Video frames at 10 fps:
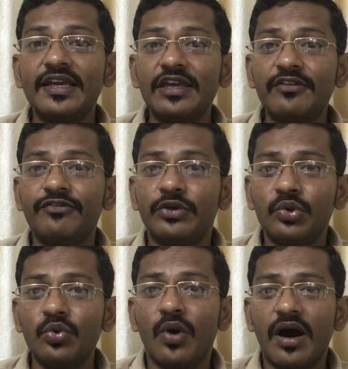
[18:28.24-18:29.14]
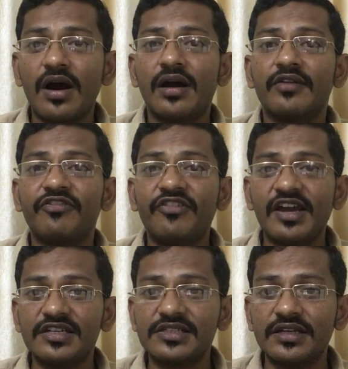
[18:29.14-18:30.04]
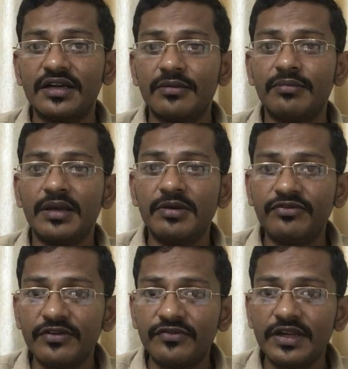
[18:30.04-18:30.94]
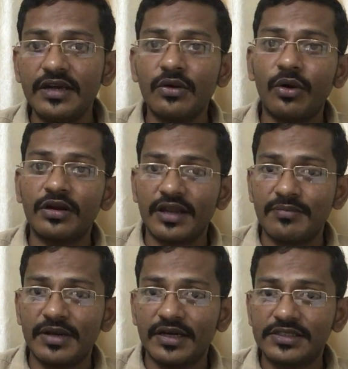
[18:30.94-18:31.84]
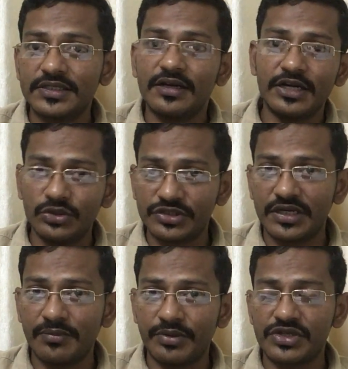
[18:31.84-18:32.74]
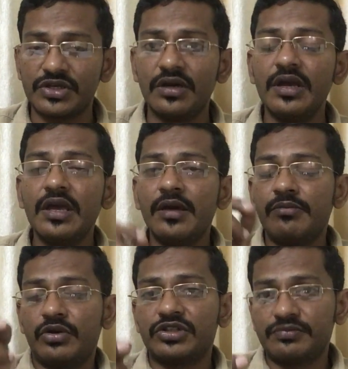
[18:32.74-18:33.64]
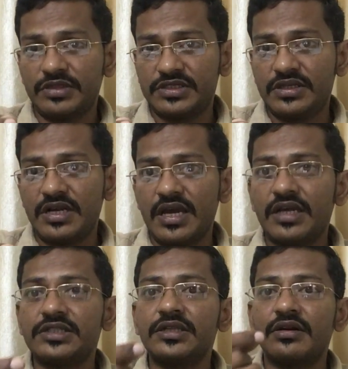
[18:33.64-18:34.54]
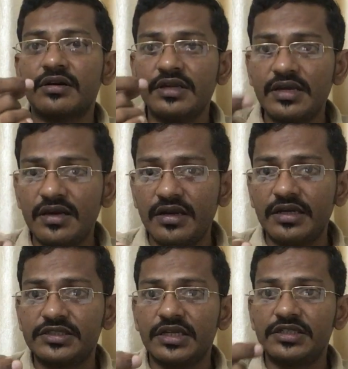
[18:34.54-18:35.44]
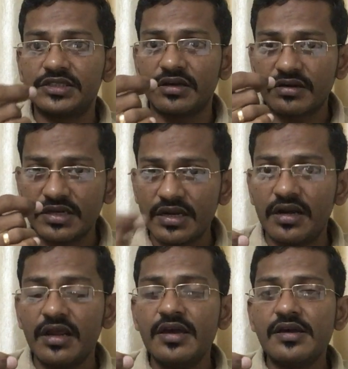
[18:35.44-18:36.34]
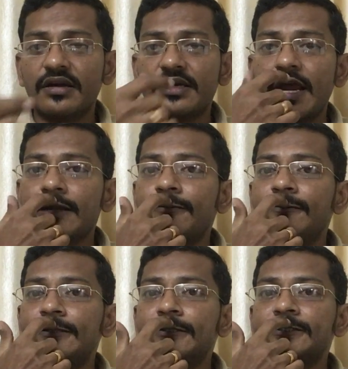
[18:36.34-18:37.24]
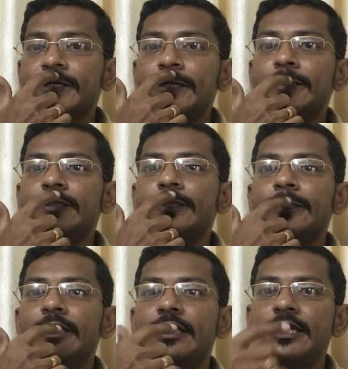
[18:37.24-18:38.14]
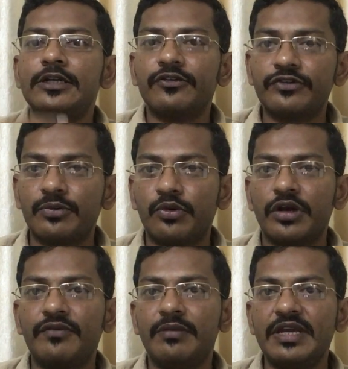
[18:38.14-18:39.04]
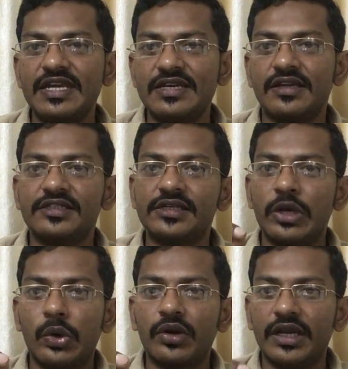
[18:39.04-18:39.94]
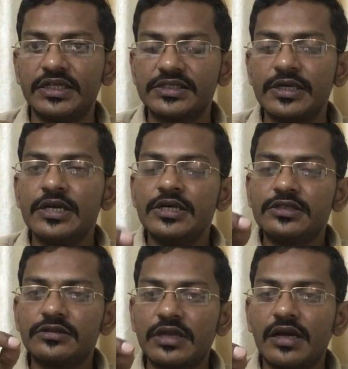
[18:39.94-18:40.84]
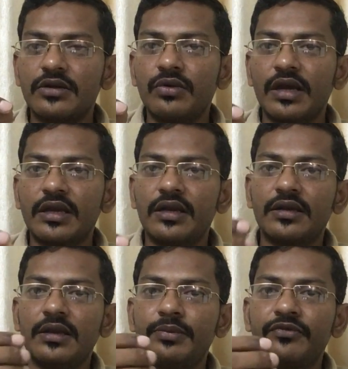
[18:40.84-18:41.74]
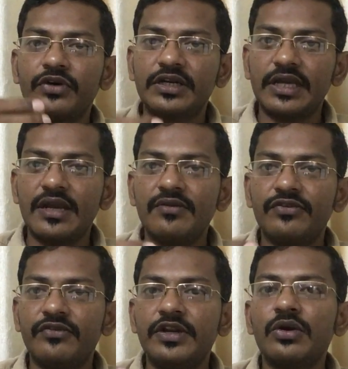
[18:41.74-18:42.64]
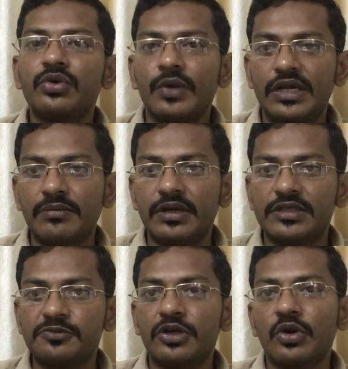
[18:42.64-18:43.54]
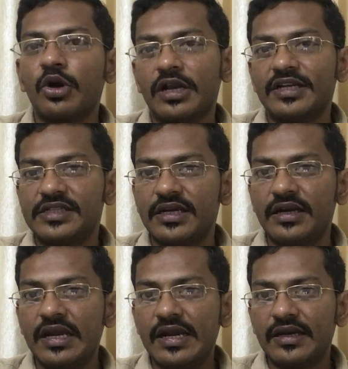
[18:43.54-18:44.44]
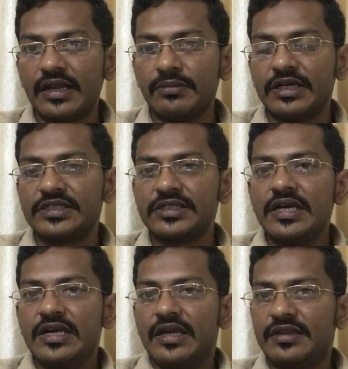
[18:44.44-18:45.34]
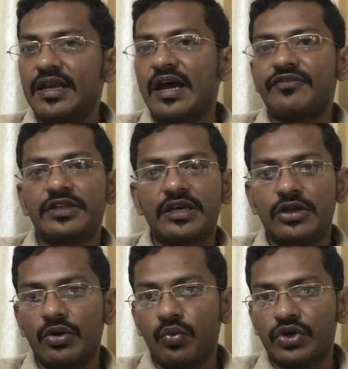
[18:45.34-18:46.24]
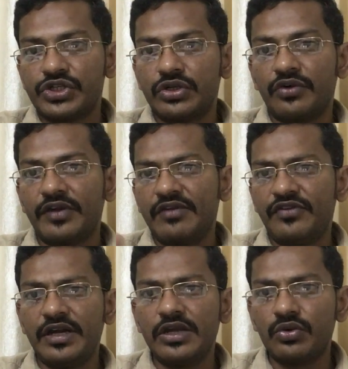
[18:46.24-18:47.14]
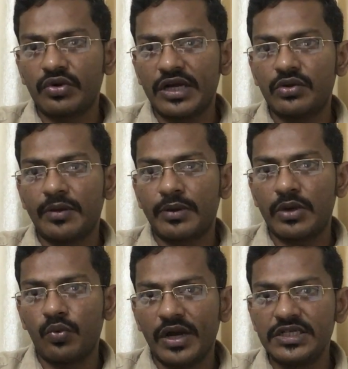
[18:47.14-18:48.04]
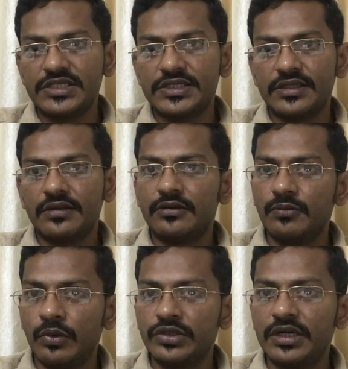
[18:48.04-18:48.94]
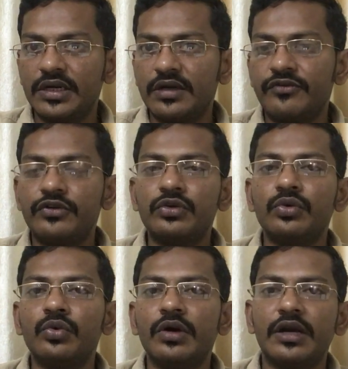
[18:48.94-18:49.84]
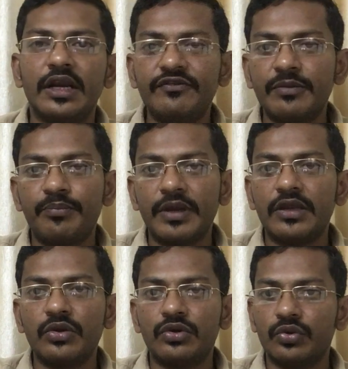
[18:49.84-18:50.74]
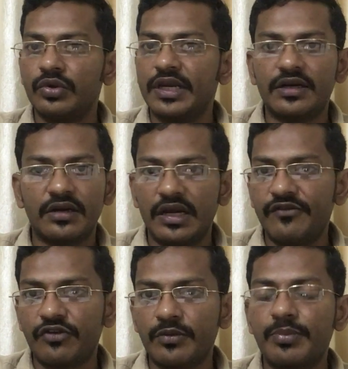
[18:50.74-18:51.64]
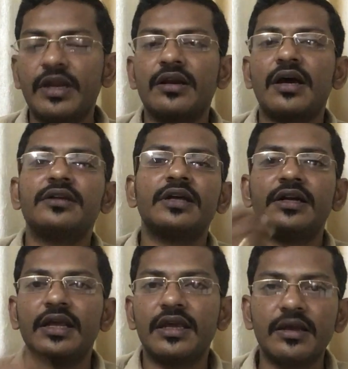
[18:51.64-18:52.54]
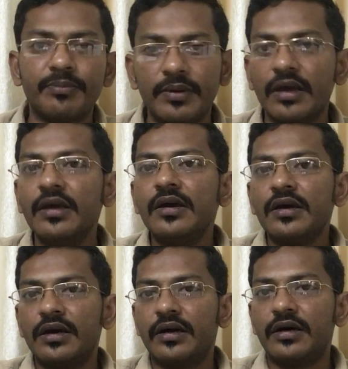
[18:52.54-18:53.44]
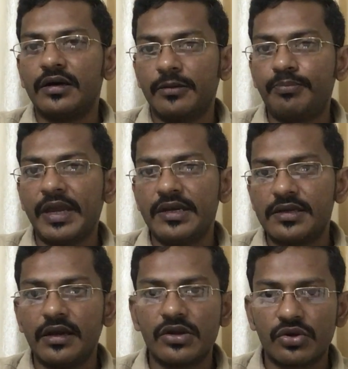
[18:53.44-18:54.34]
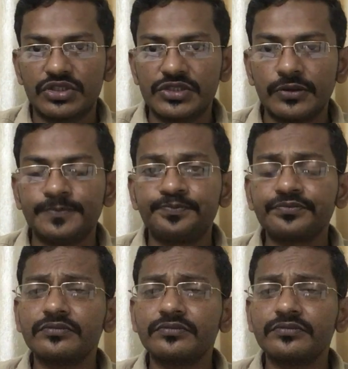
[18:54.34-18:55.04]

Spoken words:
If you are fair skinned, maybe 15 or 10 minutes. Reduce the temperature, because mustard has it's a real reactor to your skin. The heat of your body will be increased, localized, so that you can keep it for 10, 15 or 20 minutes, but not less than 10 minutes. Then after that you can wash it off. Every day you try to apply once, more than enough to relieve the pain, you to get relief from the pain, rather than taking a painkiller or so.